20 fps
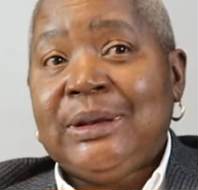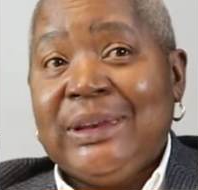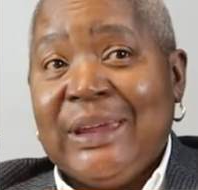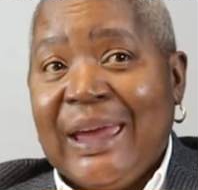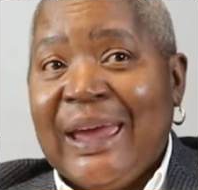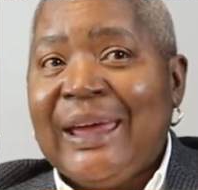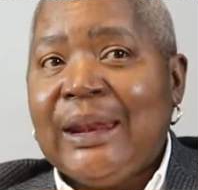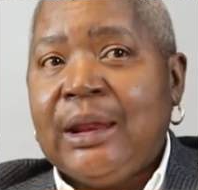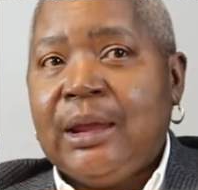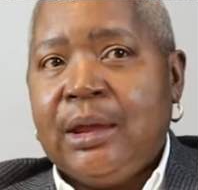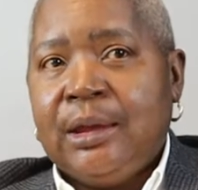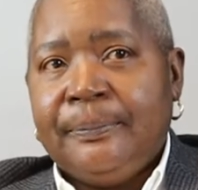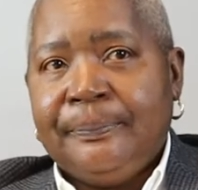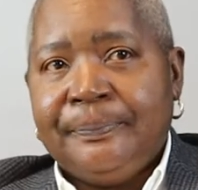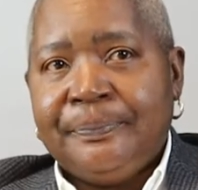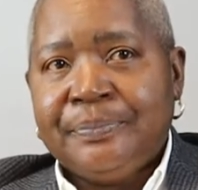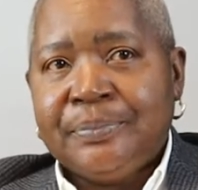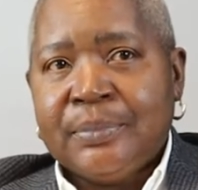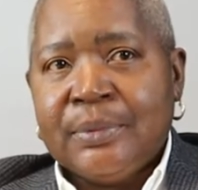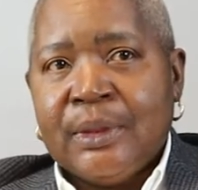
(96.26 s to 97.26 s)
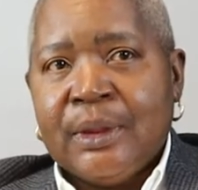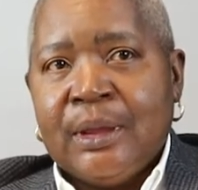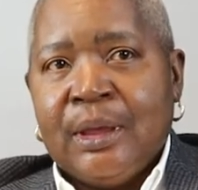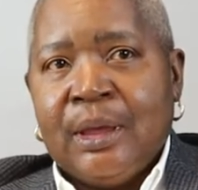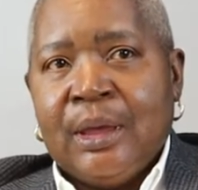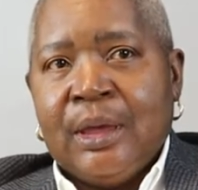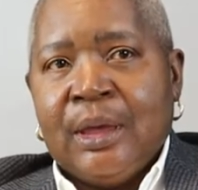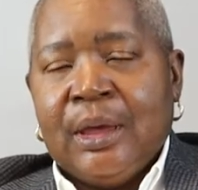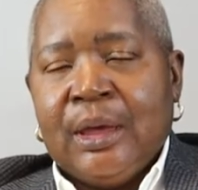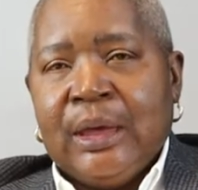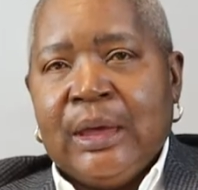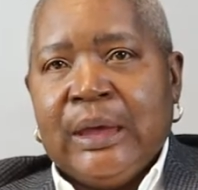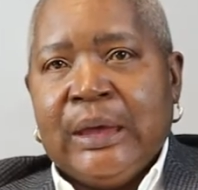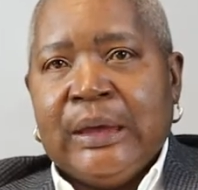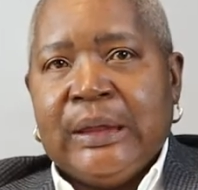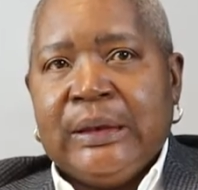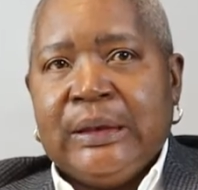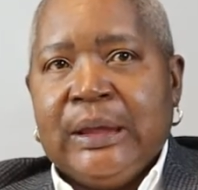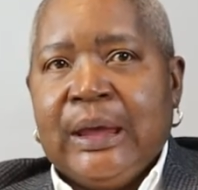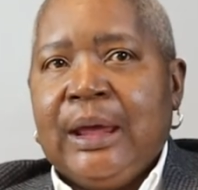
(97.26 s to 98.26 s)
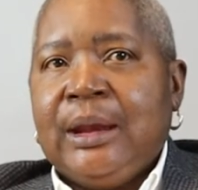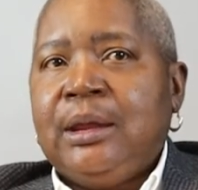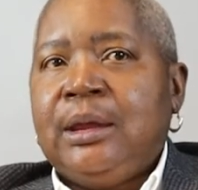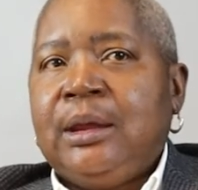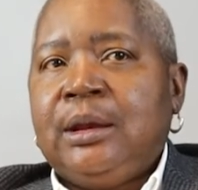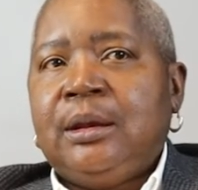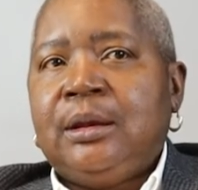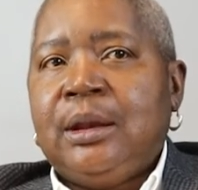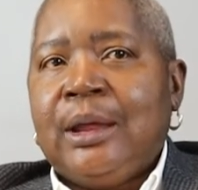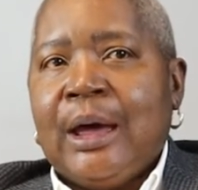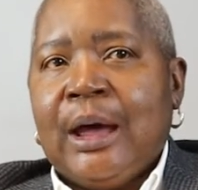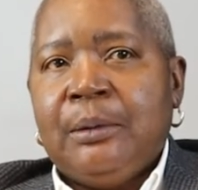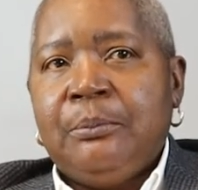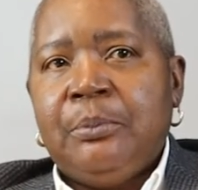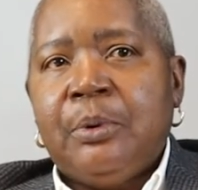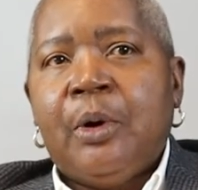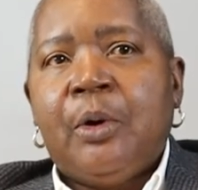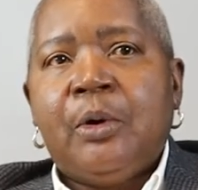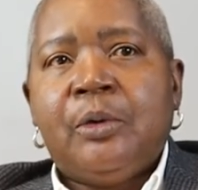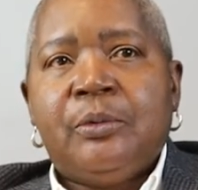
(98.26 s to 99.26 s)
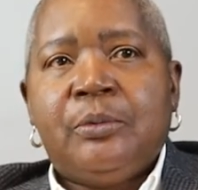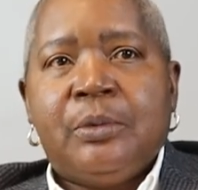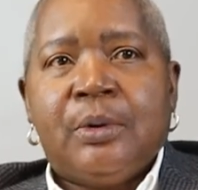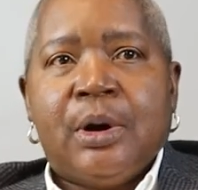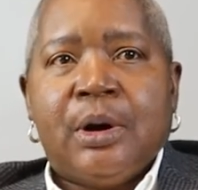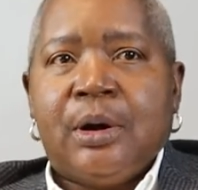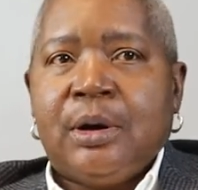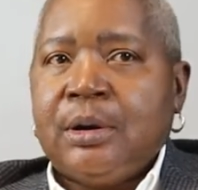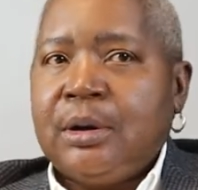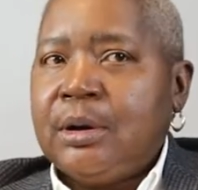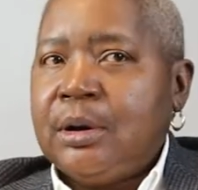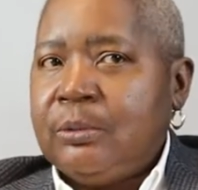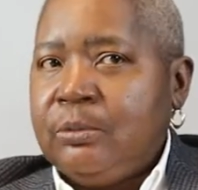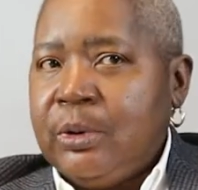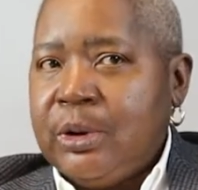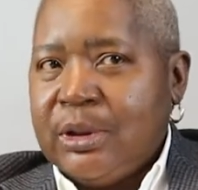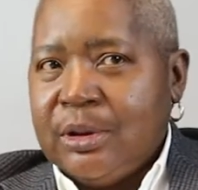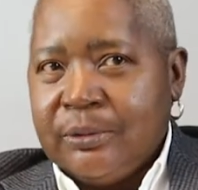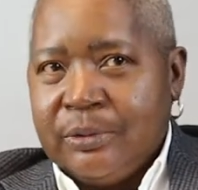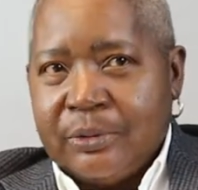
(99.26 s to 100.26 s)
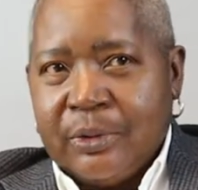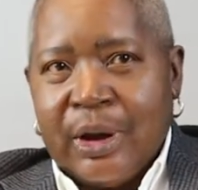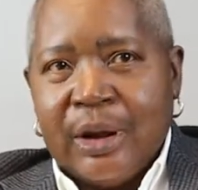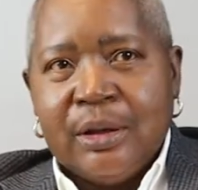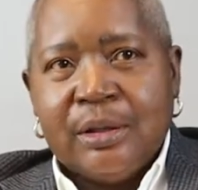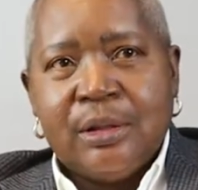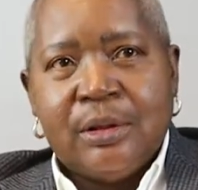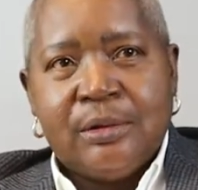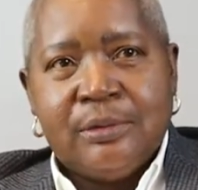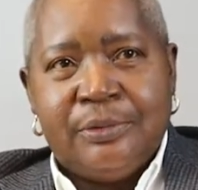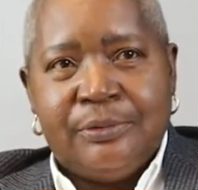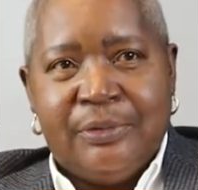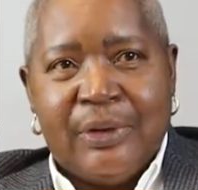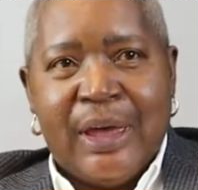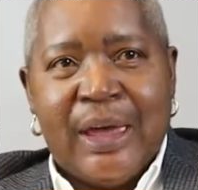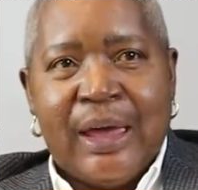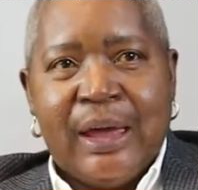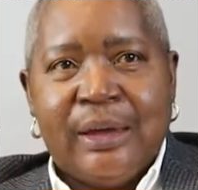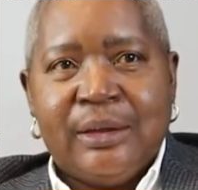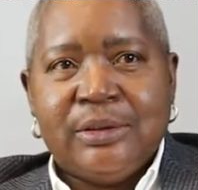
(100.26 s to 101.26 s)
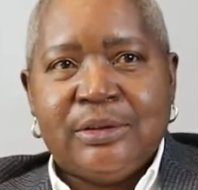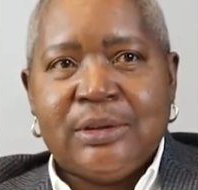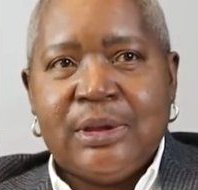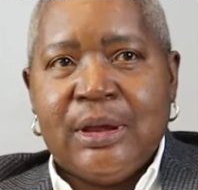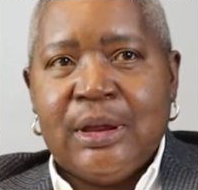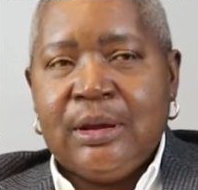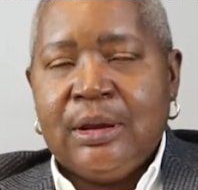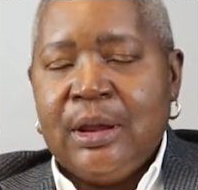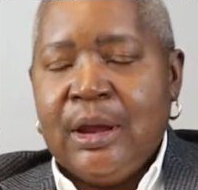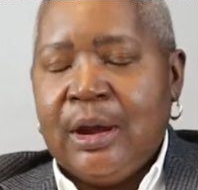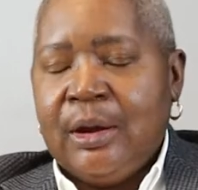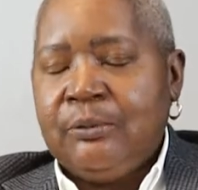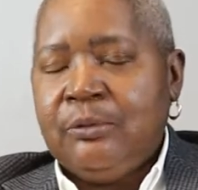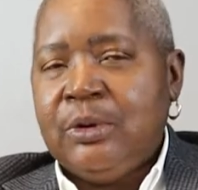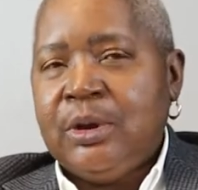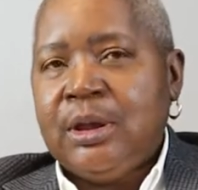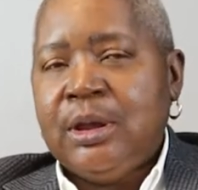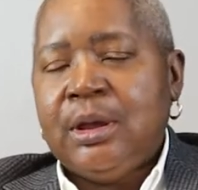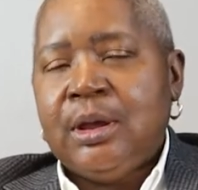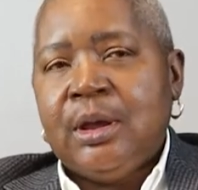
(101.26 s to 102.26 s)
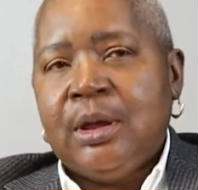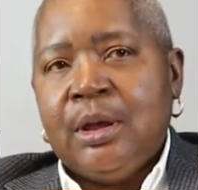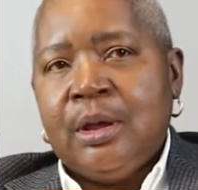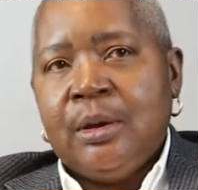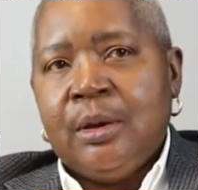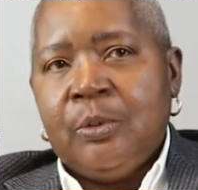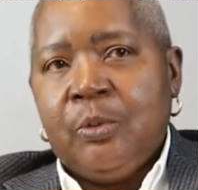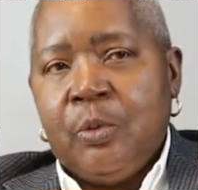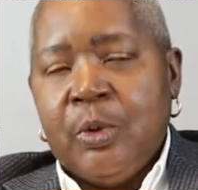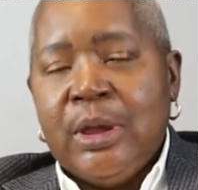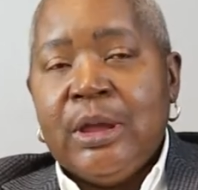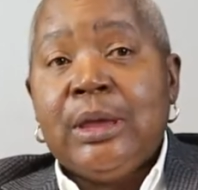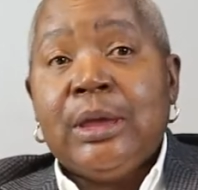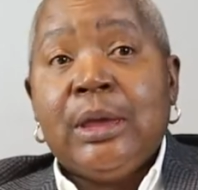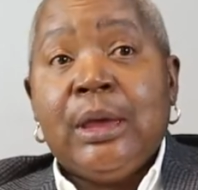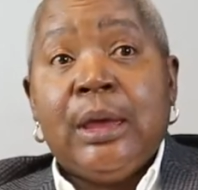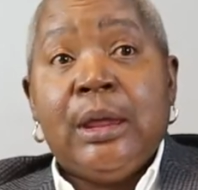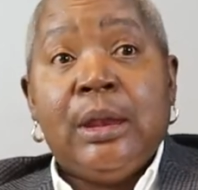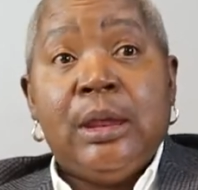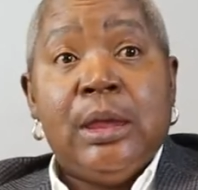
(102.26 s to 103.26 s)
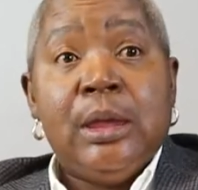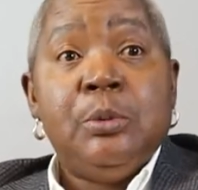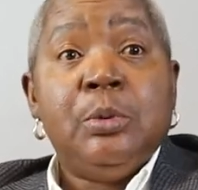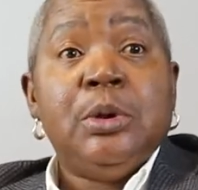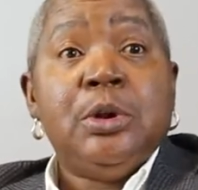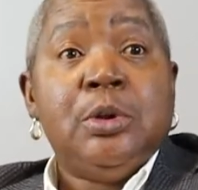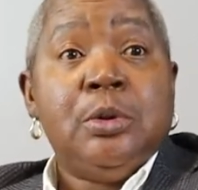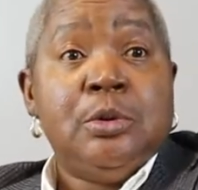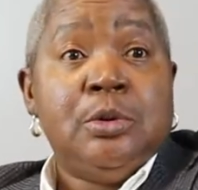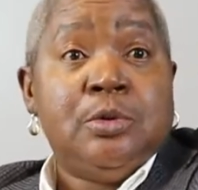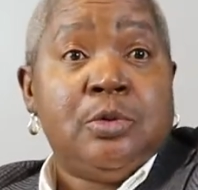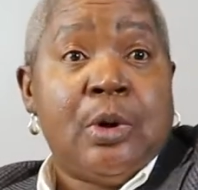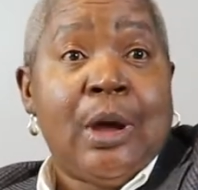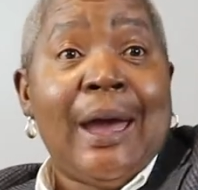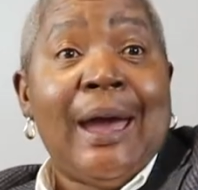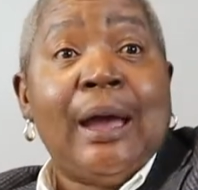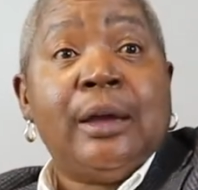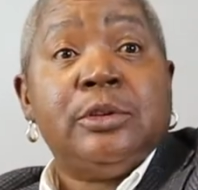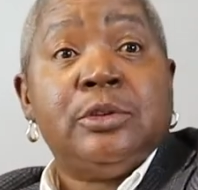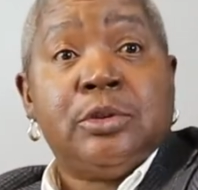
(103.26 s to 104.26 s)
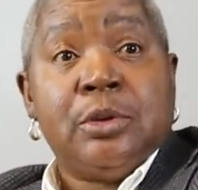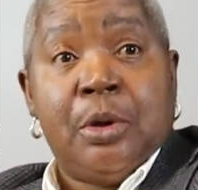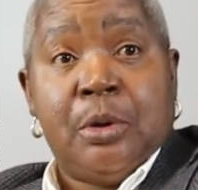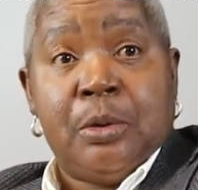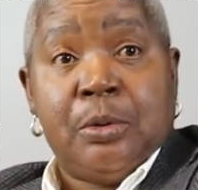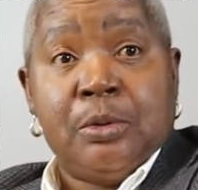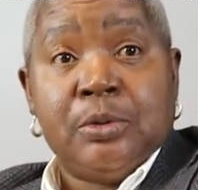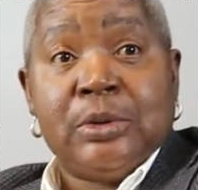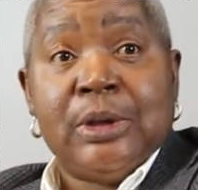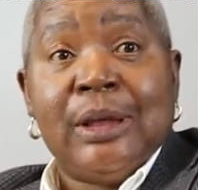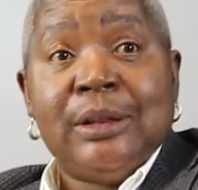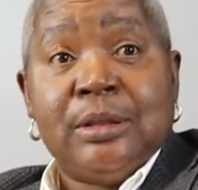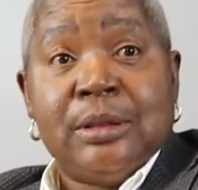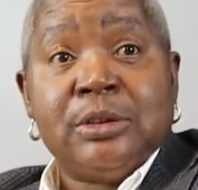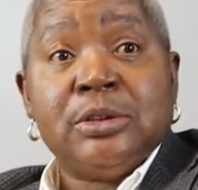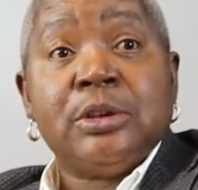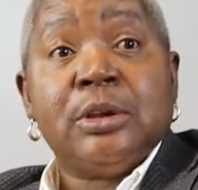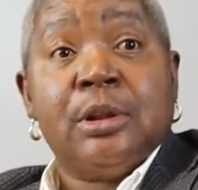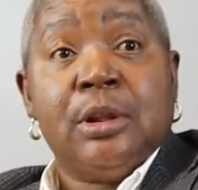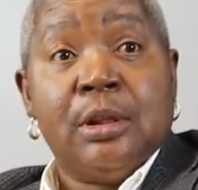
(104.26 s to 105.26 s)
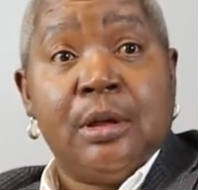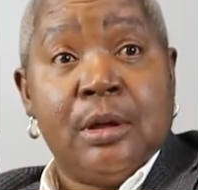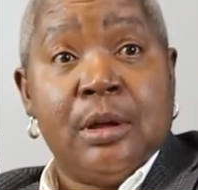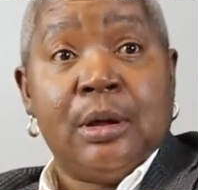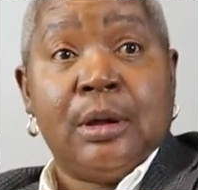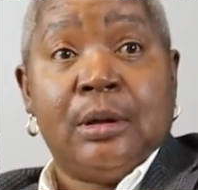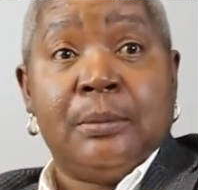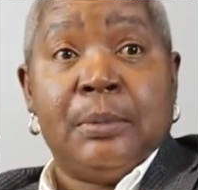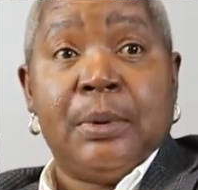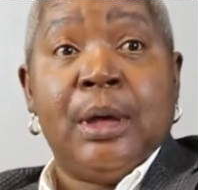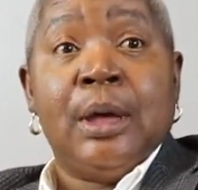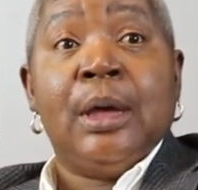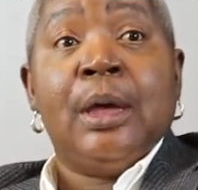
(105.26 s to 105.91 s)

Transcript: Danny. And Danny and I both were Aretha Franklin fans. And every weekend he would do drag shows at this club.